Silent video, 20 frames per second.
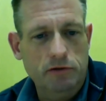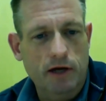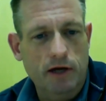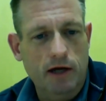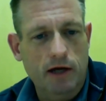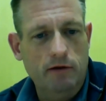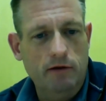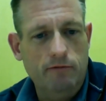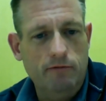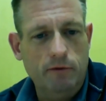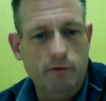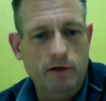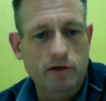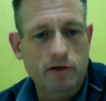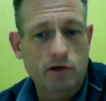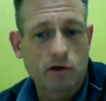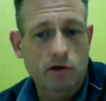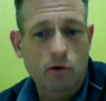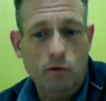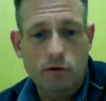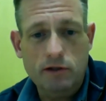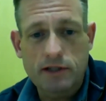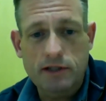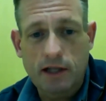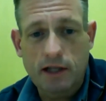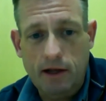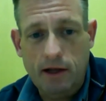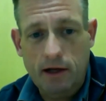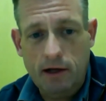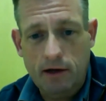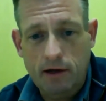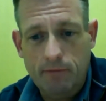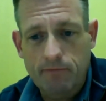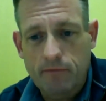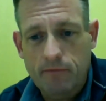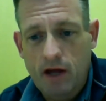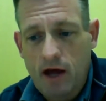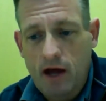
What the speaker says: that information or set that up.